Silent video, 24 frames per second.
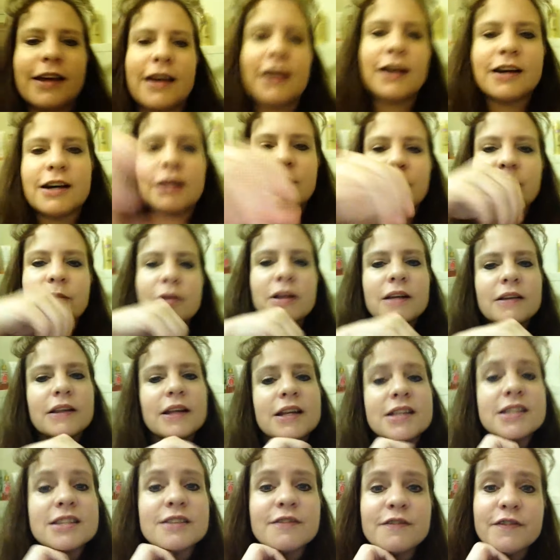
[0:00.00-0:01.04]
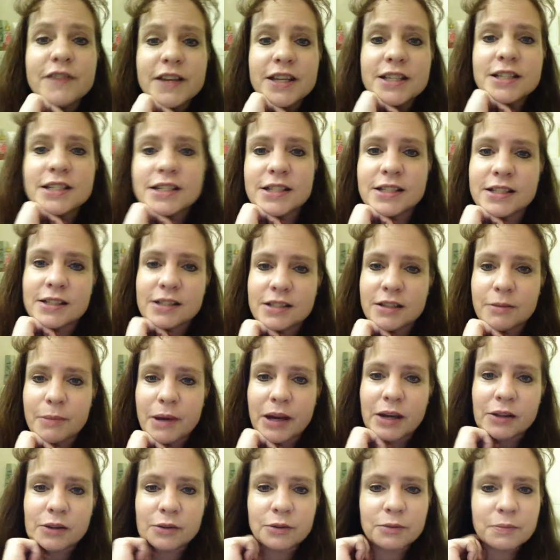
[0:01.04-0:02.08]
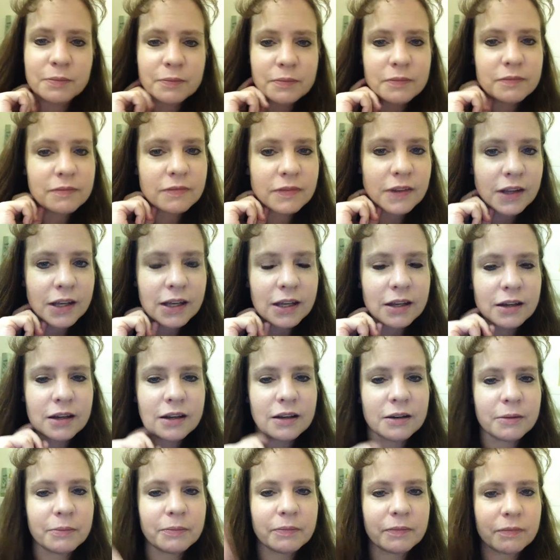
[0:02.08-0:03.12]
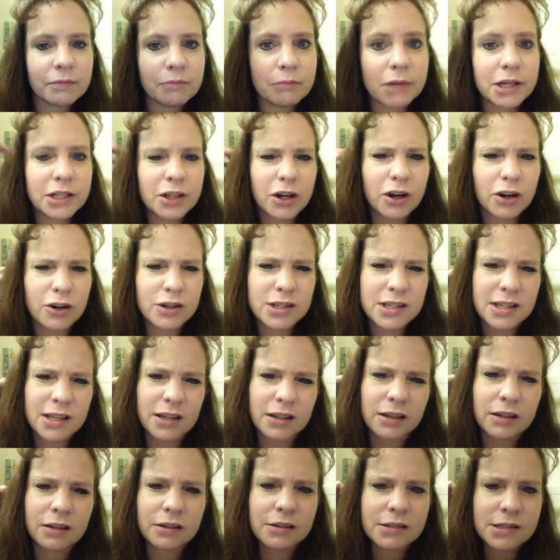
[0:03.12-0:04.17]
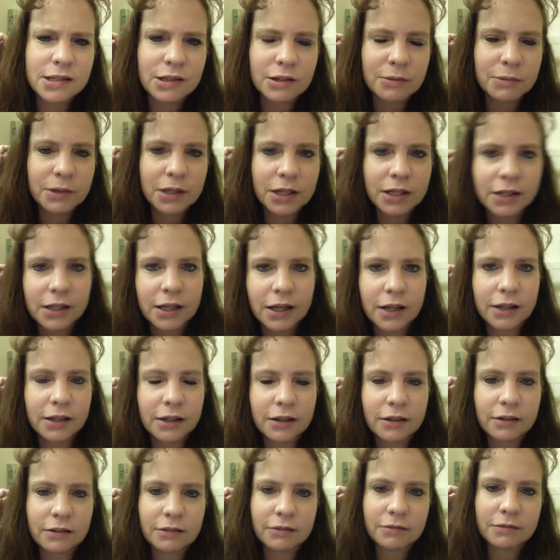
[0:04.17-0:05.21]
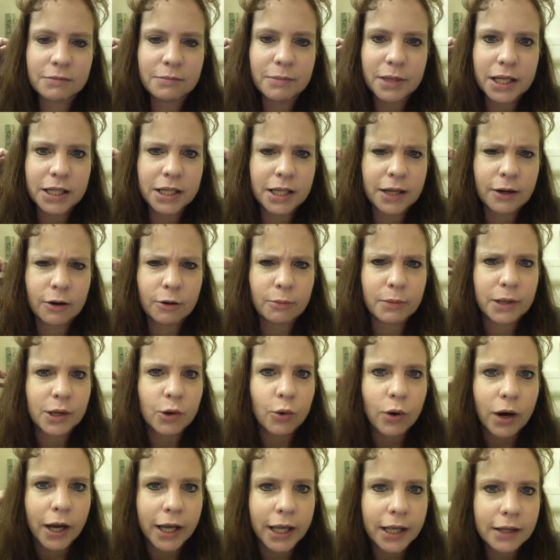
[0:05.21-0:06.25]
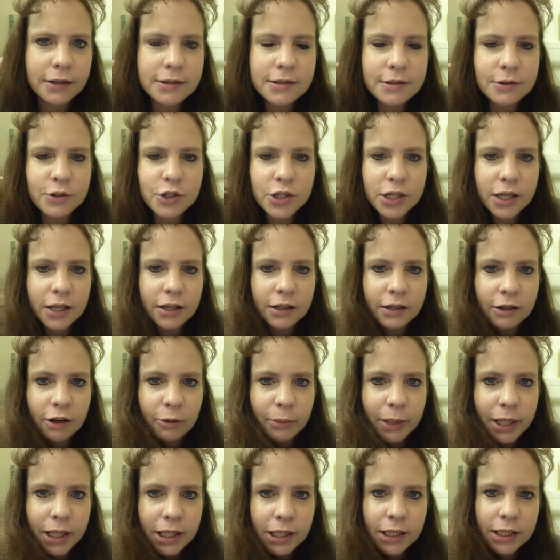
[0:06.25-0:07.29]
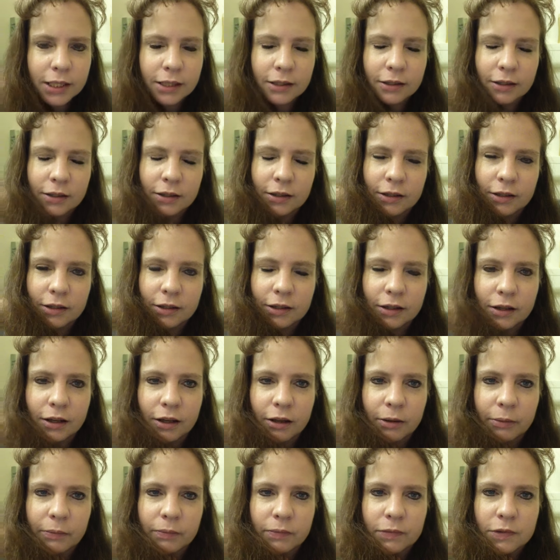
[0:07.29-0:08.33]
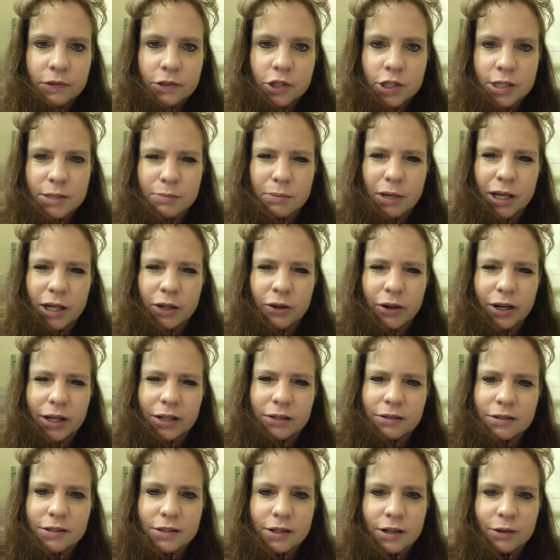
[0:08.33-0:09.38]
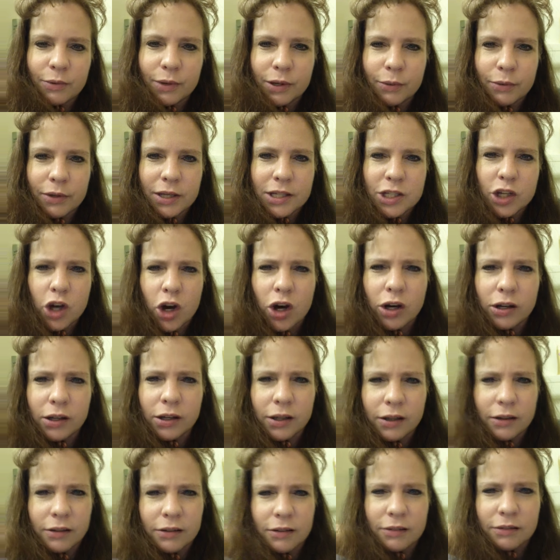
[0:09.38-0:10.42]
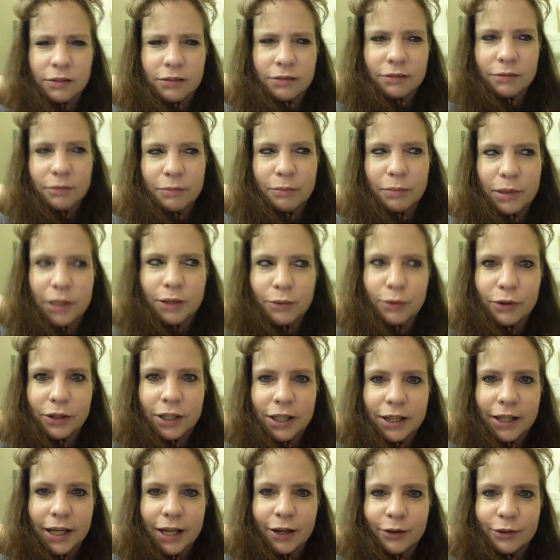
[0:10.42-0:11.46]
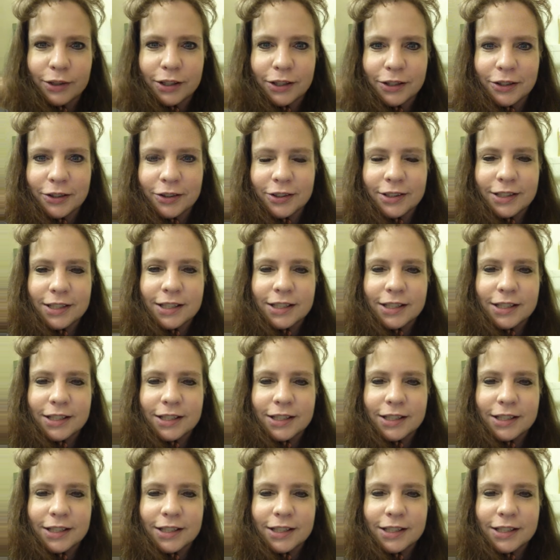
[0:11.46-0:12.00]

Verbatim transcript: Um, that's the vent in the bathroom, and um, my daughter's sick, so I'm gonna kind of be in here and be quiet so she can't hear me. Um, she has a migraine, so I don't want to really talk and be really loud, you know.